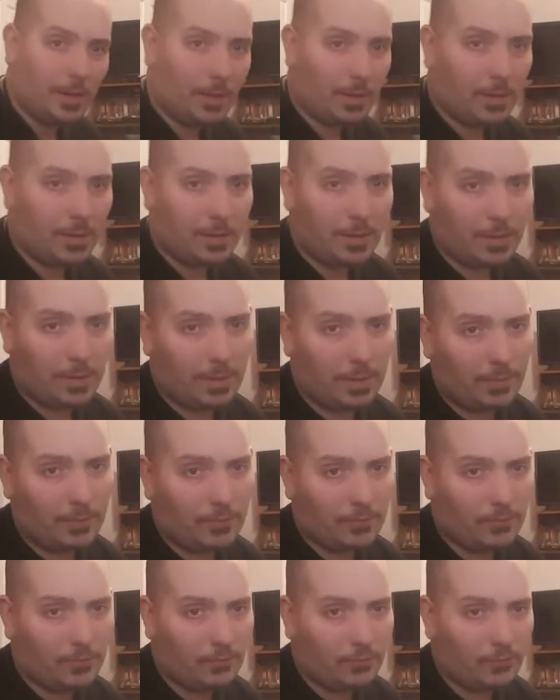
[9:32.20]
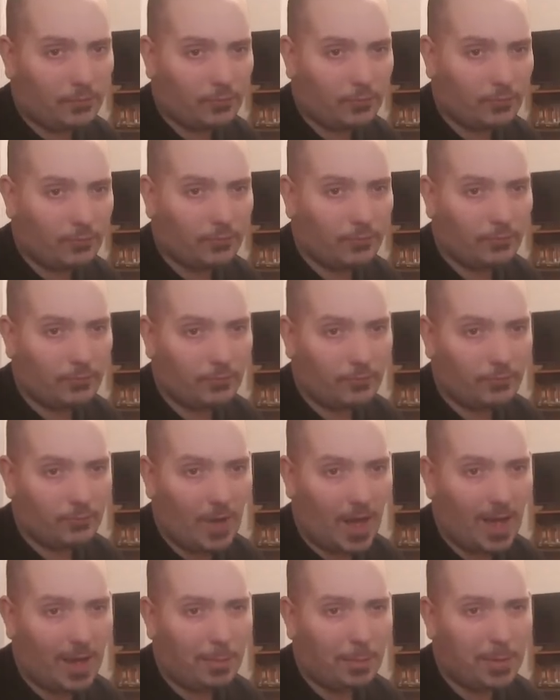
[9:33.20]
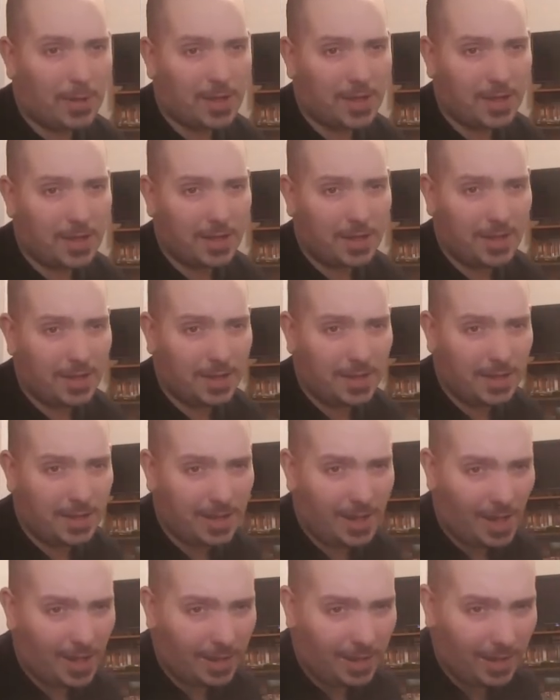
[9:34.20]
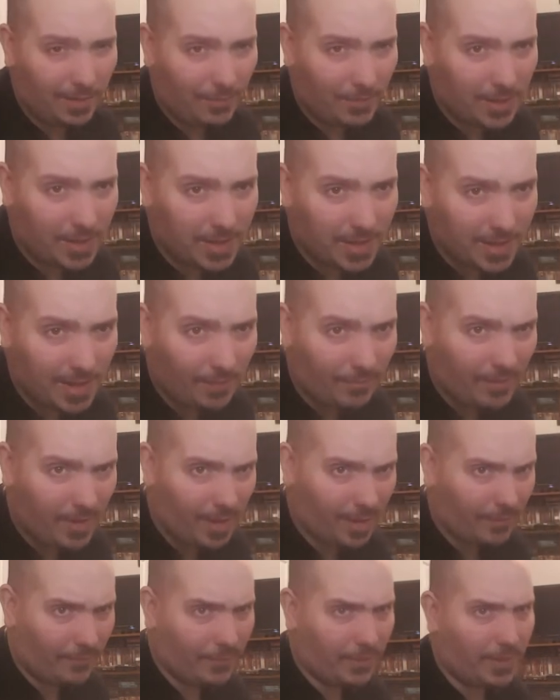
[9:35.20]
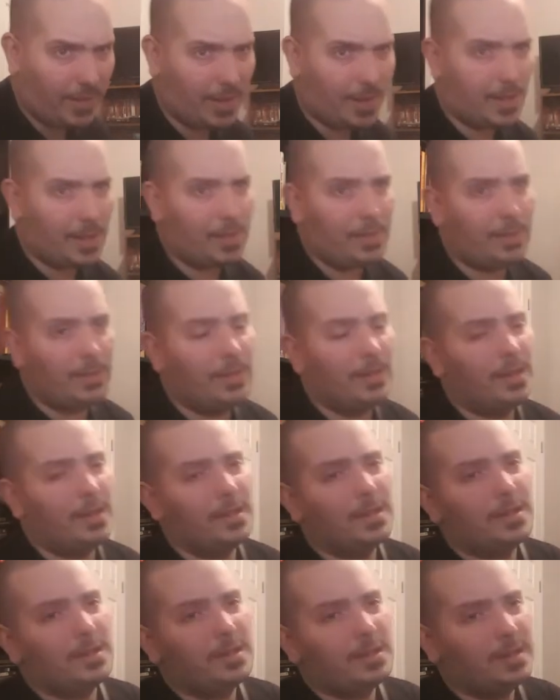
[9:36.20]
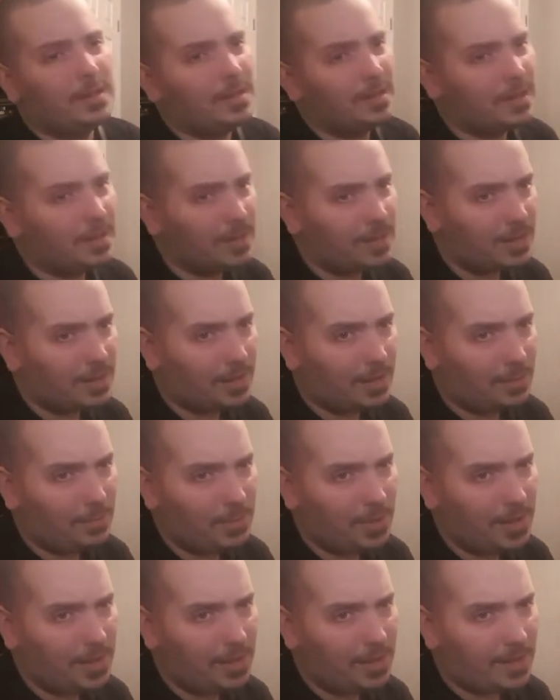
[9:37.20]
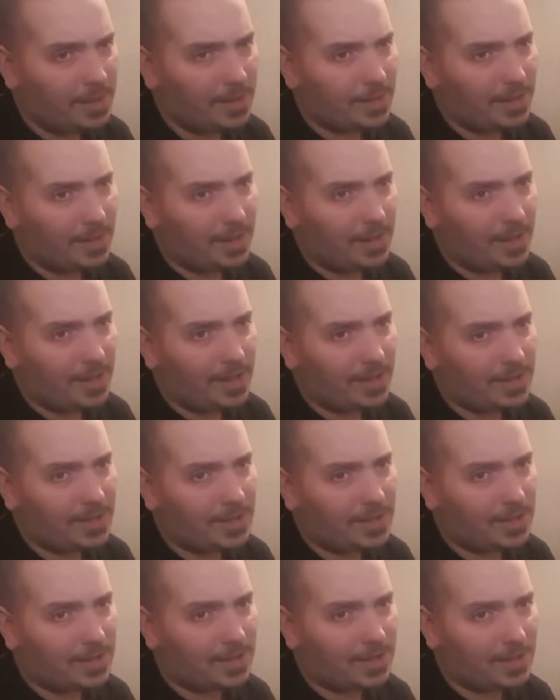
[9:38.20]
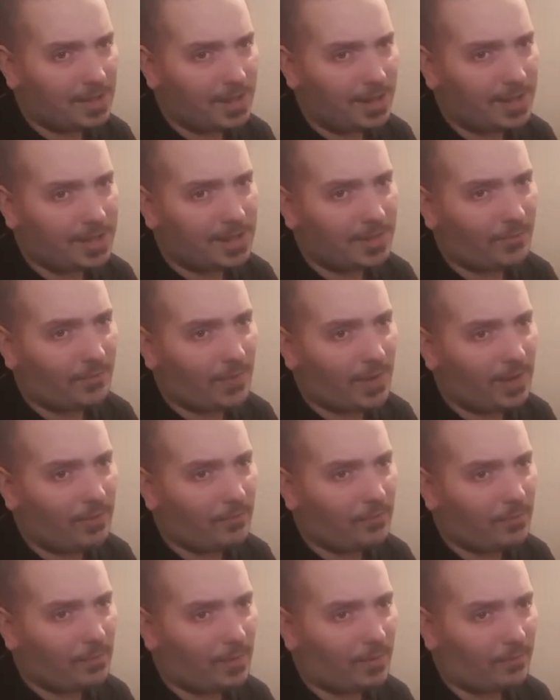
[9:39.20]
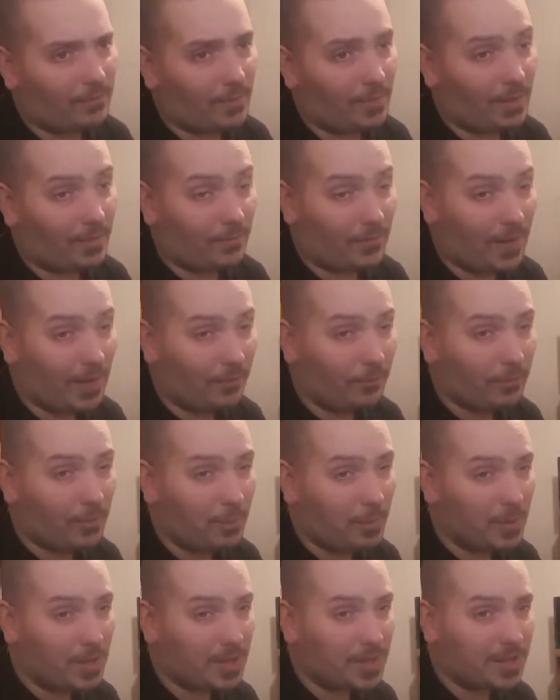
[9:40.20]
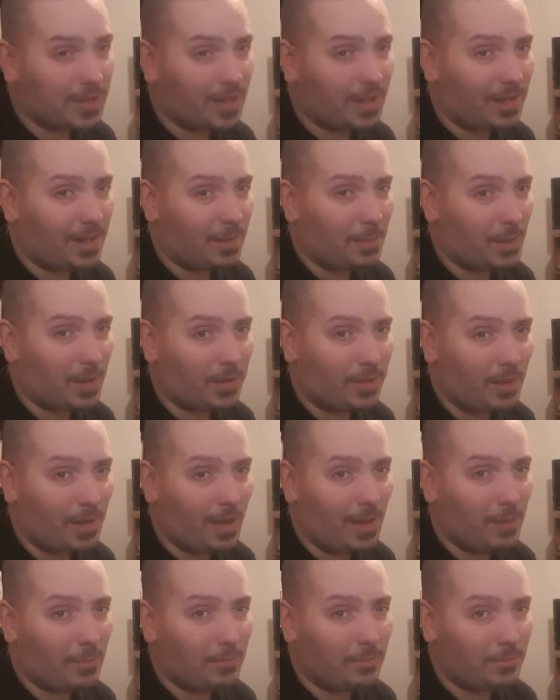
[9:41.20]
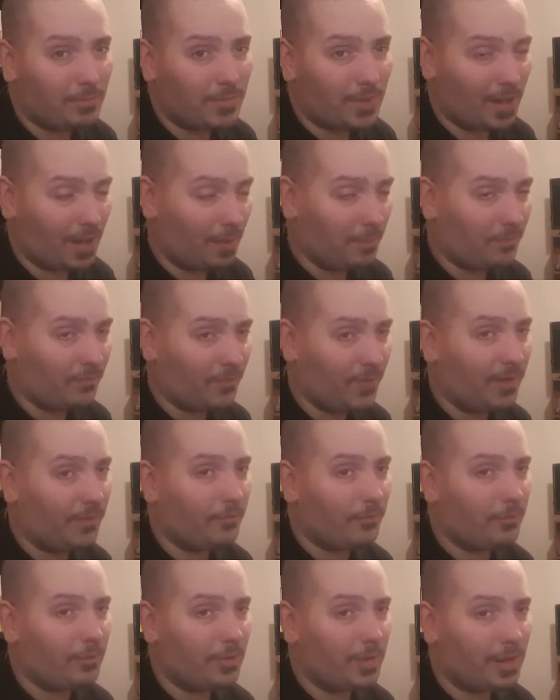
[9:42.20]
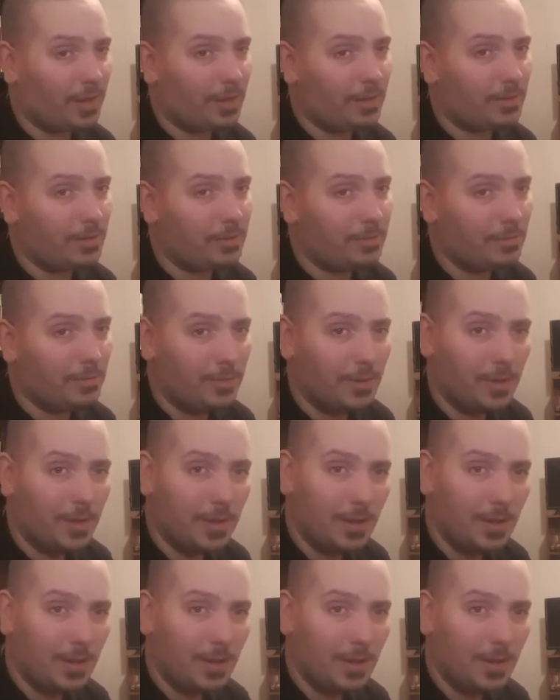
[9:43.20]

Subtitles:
I would say I give it a 7 out of 10. I mean, it's a favorite, but it's not like my top favorite gun.